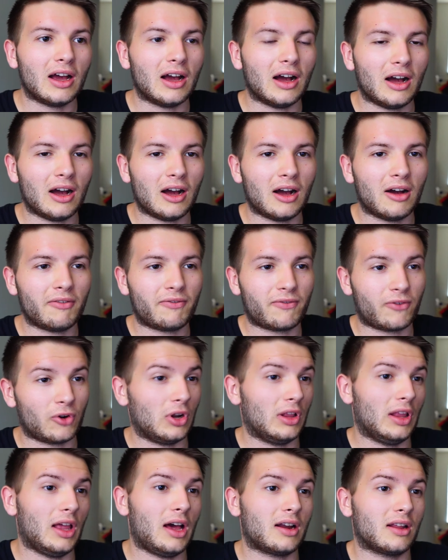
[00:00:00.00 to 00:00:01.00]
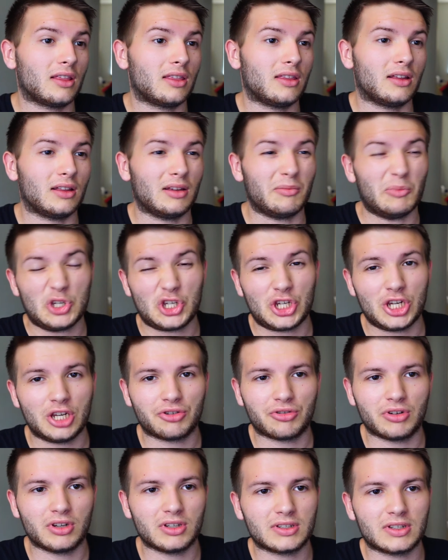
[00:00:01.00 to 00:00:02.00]
for a lot of the
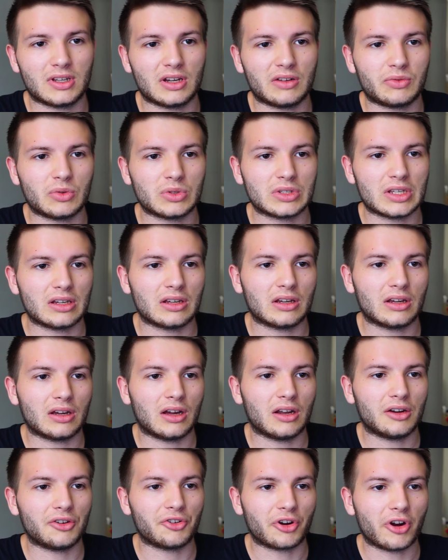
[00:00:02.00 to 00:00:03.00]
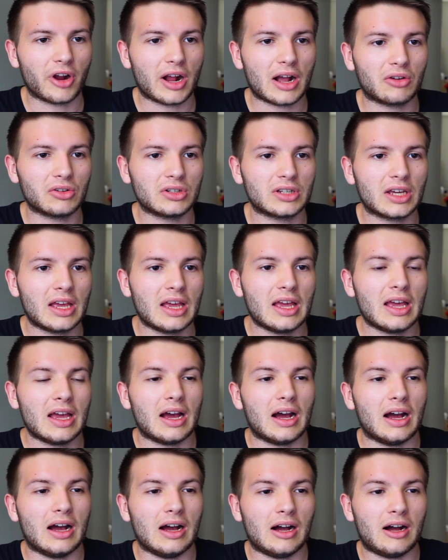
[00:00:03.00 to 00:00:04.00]
machinery and stuff was underground.
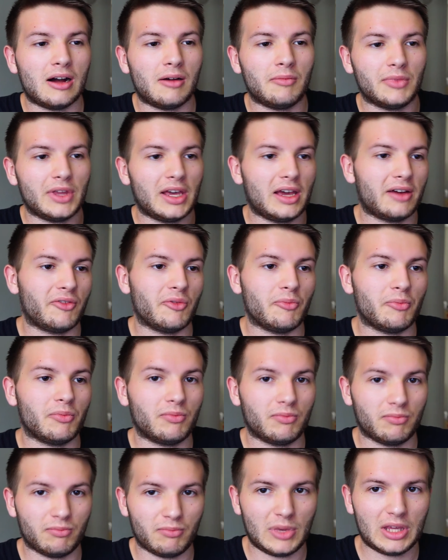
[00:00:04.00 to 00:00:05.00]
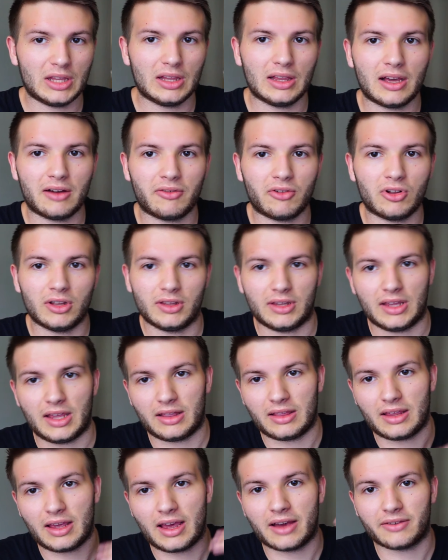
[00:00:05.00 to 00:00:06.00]
They have a mid-level, and
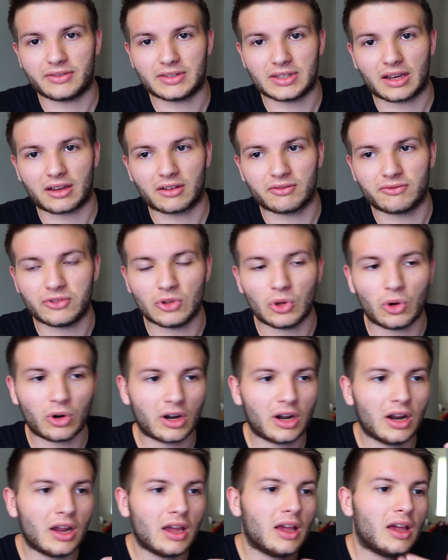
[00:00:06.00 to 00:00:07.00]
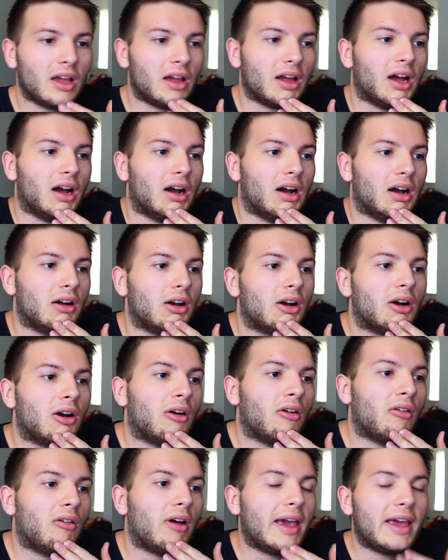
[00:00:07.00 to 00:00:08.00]
then they have second floor,
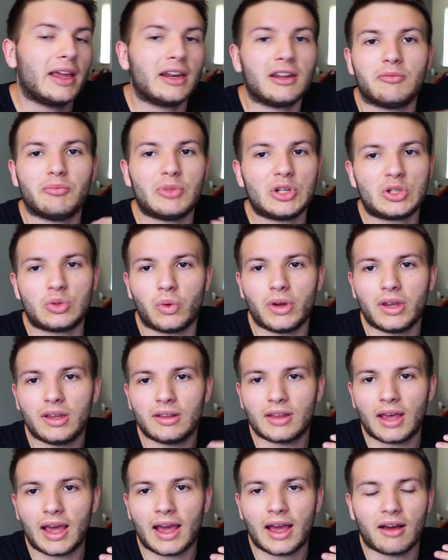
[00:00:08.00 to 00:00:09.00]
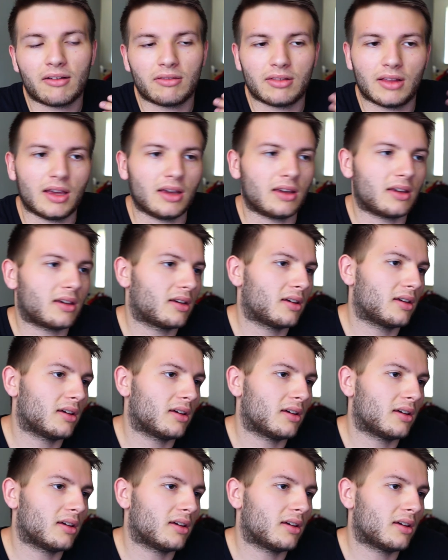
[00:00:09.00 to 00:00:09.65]
and in between they have like